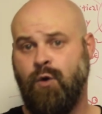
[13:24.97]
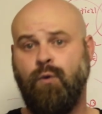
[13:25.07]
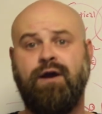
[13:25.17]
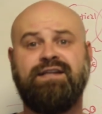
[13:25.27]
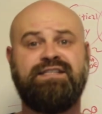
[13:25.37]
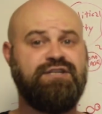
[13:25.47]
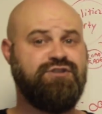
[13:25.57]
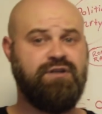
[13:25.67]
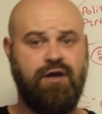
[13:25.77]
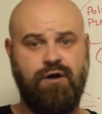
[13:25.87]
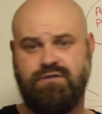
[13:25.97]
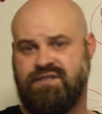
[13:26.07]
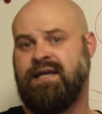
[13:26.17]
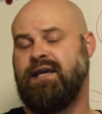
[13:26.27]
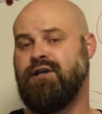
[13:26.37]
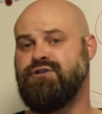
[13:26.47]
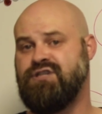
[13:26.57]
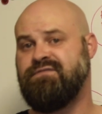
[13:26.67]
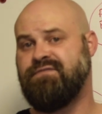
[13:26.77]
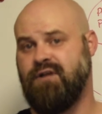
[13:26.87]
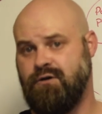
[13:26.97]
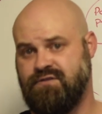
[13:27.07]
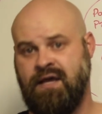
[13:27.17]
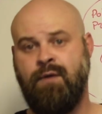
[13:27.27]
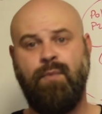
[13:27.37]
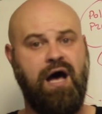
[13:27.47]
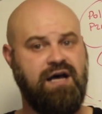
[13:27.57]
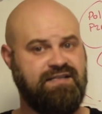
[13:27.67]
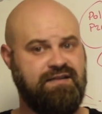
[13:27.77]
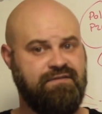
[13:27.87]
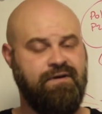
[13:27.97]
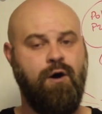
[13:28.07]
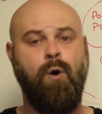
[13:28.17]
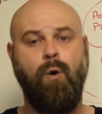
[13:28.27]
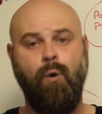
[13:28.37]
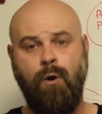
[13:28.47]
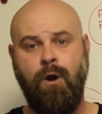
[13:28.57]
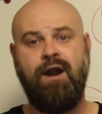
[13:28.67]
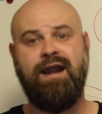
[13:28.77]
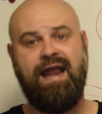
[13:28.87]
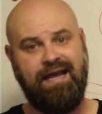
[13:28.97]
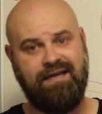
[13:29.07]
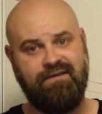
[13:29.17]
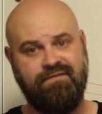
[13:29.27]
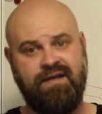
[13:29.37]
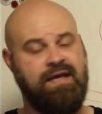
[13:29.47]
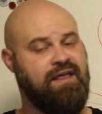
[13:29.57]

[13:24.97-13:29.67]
Where attention goes, energy flows, positive or negative.